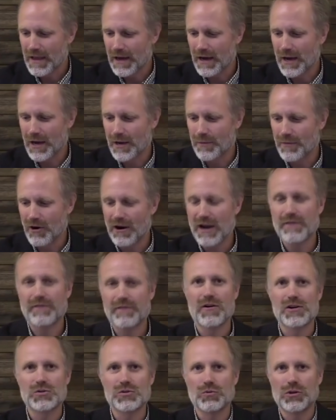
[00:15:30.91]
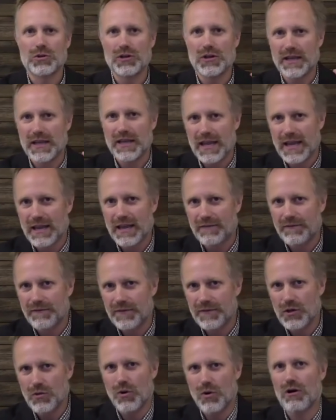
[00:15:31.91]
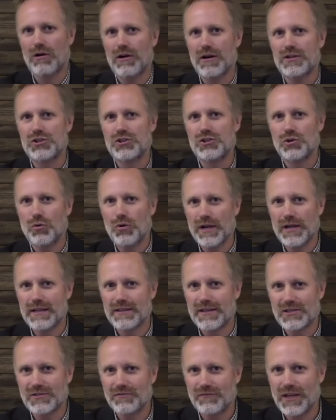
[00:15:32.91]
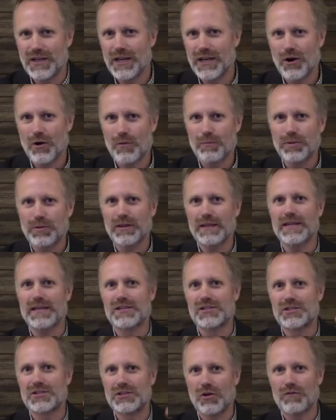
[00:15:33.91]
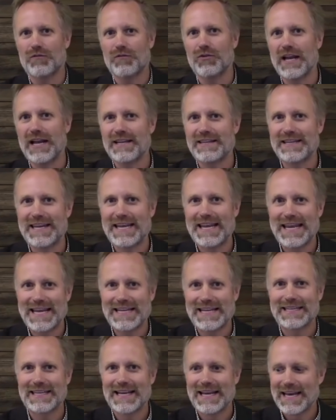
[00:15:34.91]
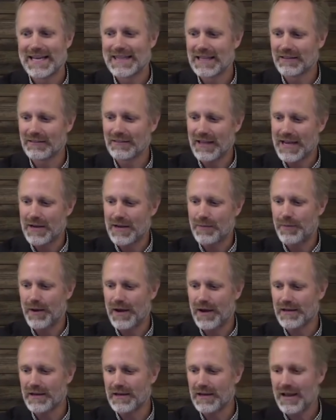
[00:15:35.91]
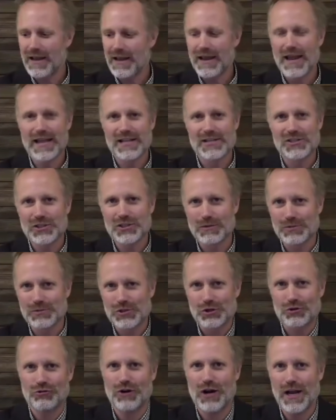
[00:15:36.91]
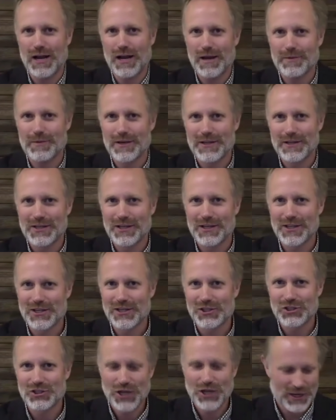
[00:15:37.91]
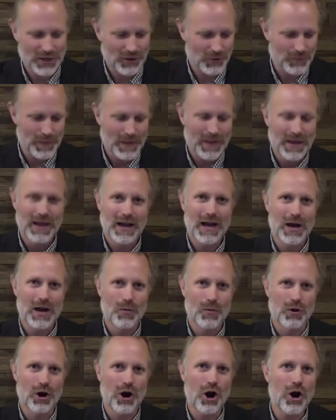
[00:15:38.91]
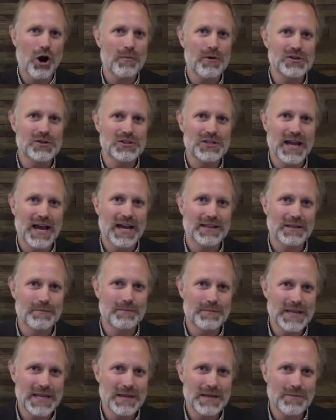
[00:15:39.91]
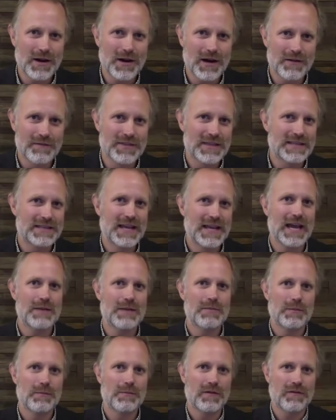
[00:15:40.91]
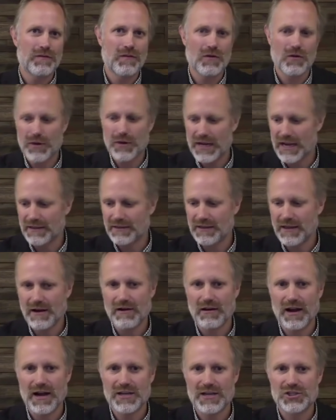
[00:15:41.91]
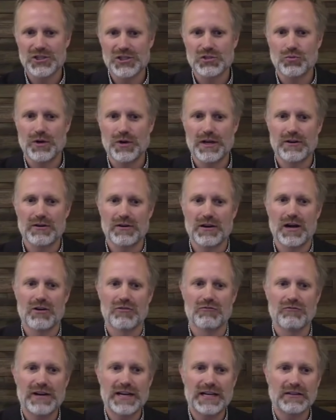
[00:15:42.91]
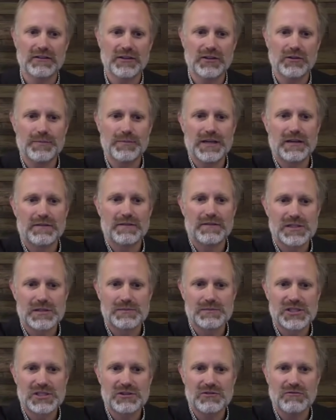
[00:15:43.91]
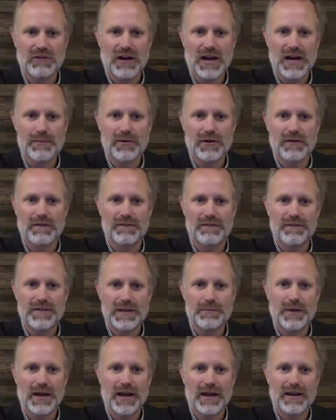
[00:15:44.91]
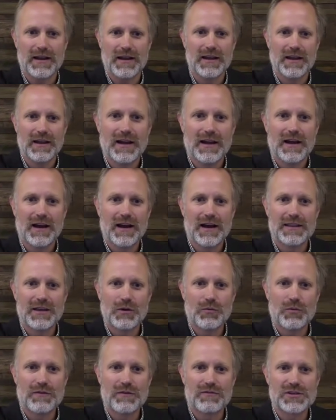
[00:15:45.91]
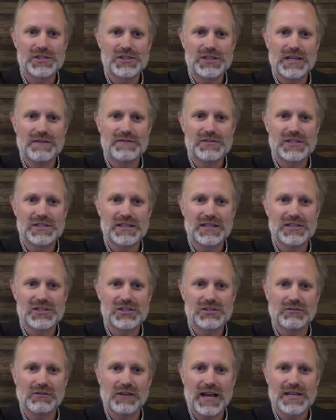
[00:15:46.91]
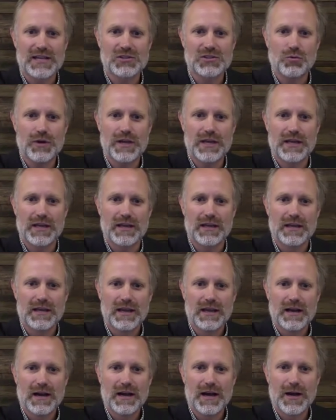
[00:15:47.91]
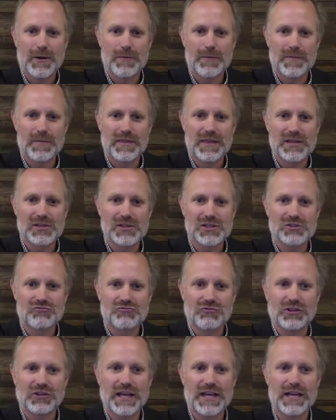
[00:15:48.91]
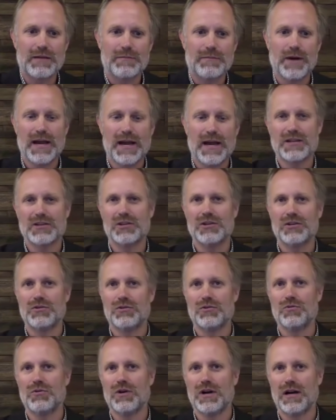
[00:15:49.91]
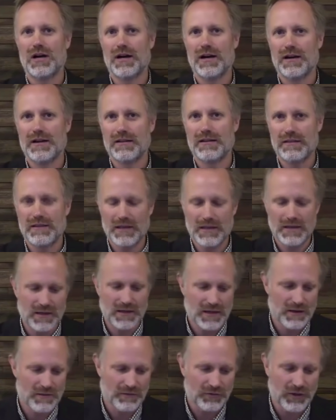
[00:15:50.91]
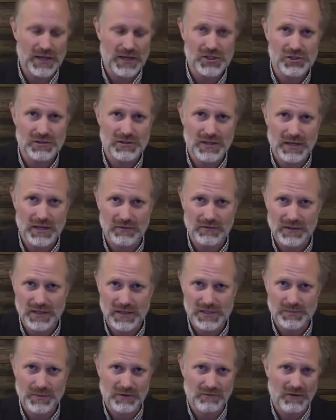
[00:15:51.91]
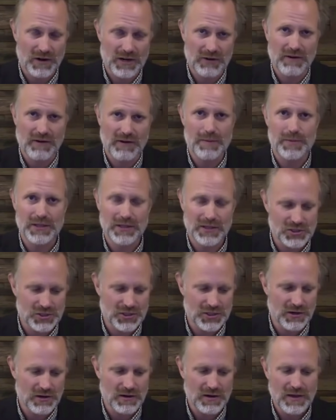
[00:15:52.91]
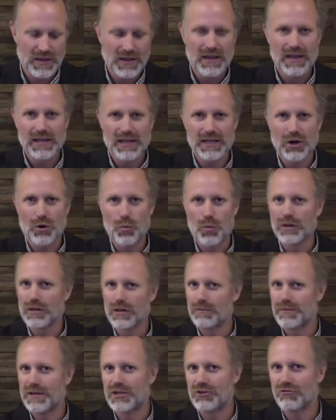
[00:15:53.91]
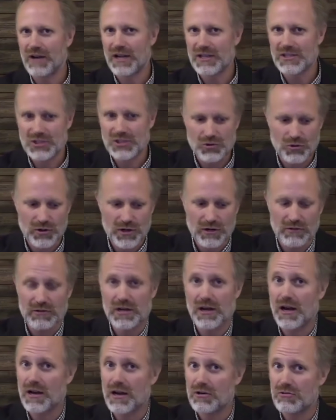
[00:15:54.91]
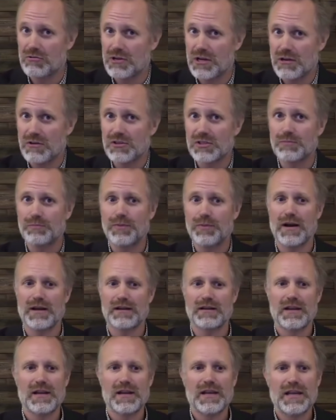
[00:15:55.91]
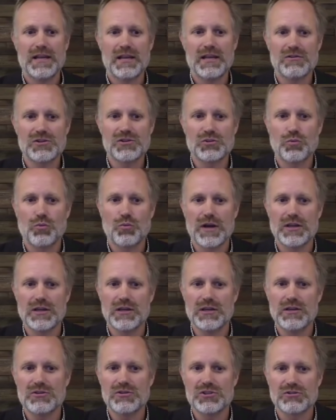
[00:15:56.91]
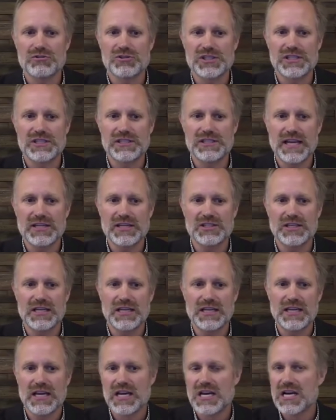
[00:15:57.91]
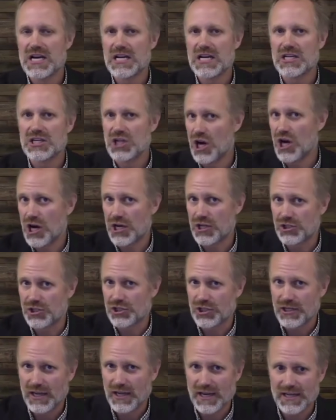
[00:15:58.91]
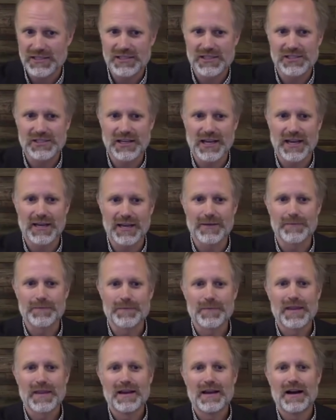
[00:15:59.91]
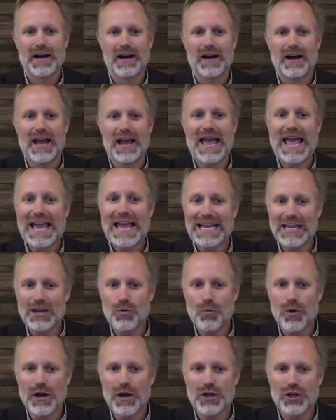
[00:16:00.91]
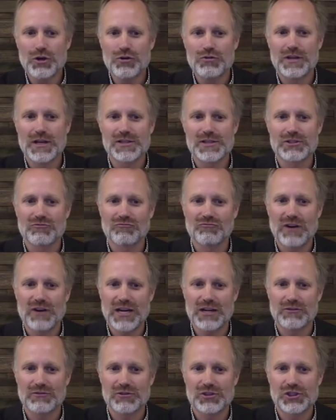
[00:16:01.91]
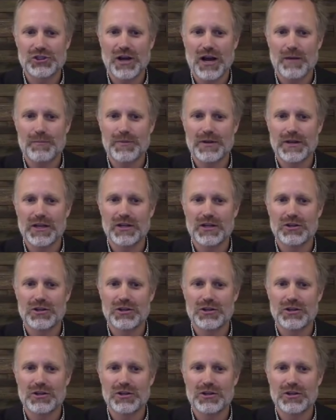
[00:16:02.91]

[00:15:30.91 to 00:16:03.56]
Um, all right, folks. Well, look, if you are enjoying this video, please don't forget to hit the like button and subscribe to this channel. Uh, we're almost at the meme of the day, but before we get there, I just want to uh, read a little bit of subscriber feedback uh, that we've received since last week. Um, this is related, Mike, to uh, the inflation that that's been running rampant this year. You know, will it be transitory or not? Who knows? But here's what user Stacy Nodge has to say. Uh, anyone who does the regular shopping